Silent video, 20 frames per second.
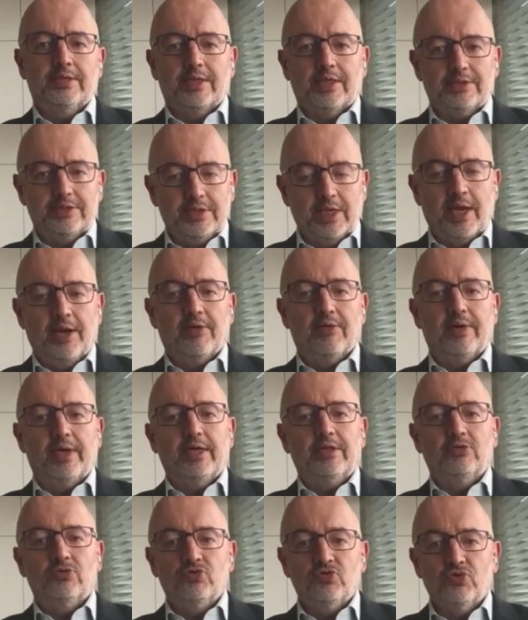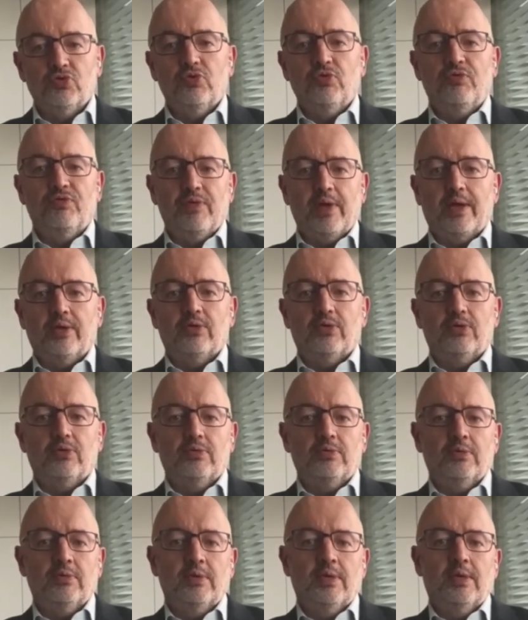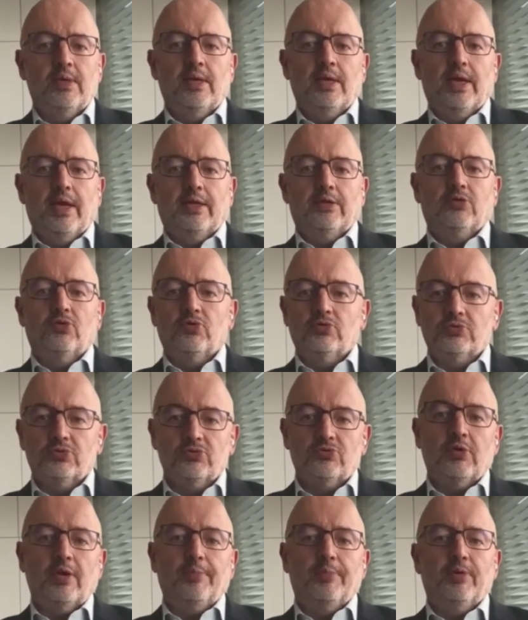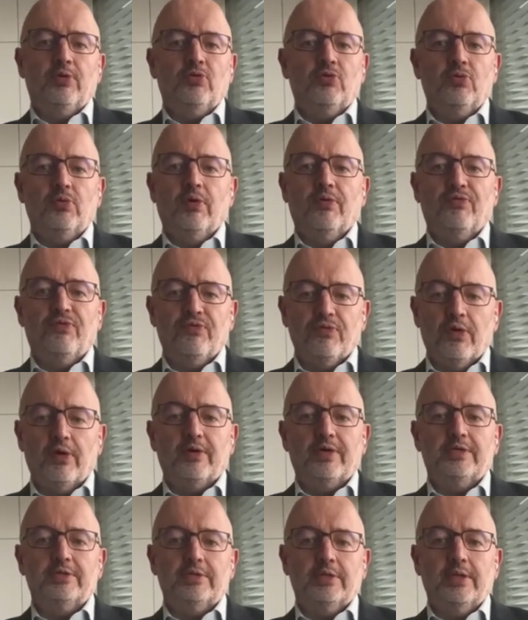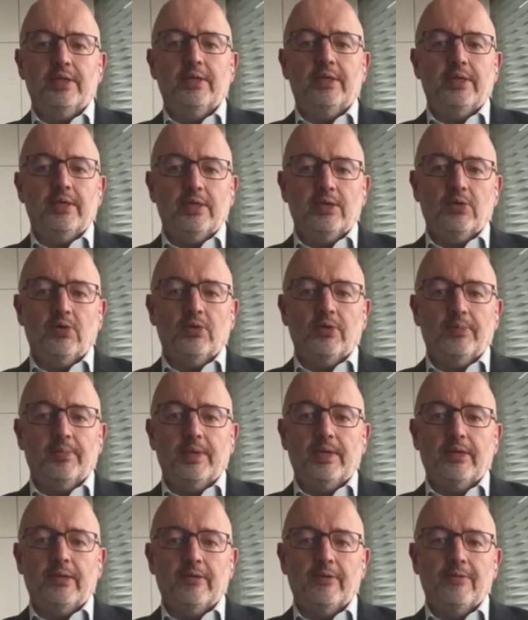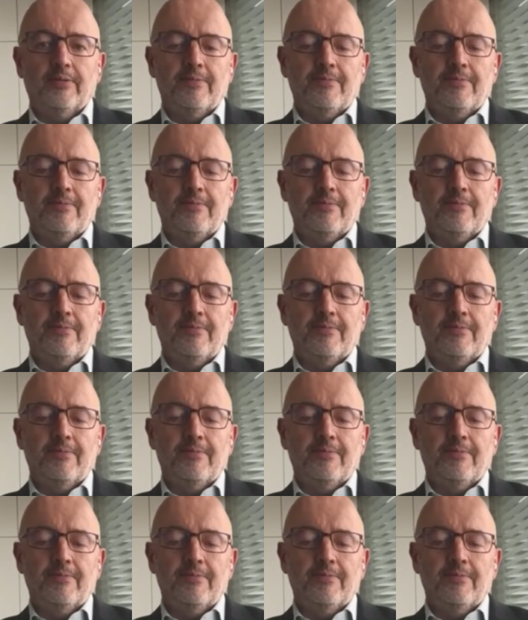that generate true value and contribute to a flourishing economy.